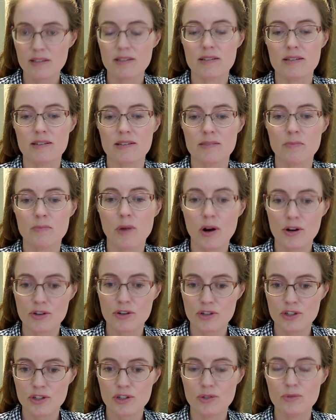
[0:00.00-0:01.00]
is part
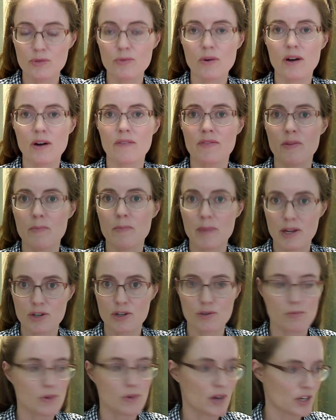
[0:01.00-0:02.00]
2 of the
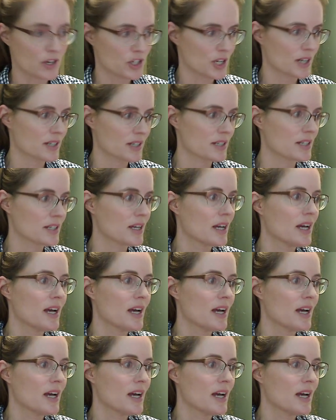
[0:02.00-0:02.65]
major project.